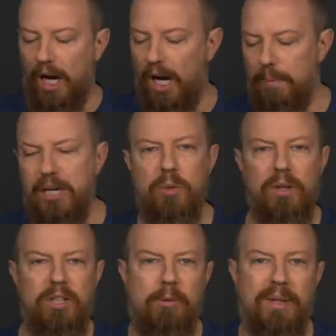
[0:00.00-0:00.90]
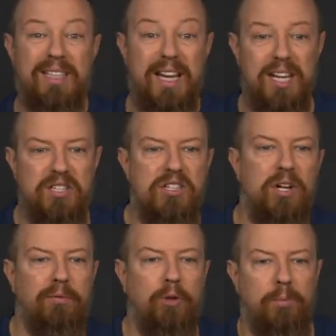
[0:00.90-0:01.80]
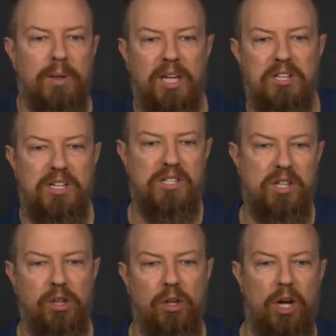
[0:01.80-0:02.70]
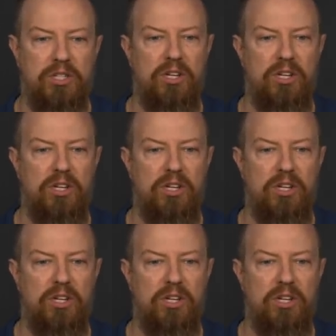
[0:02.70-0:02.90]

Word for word: um, I do want to talk about the test itself a little bit because I saw lots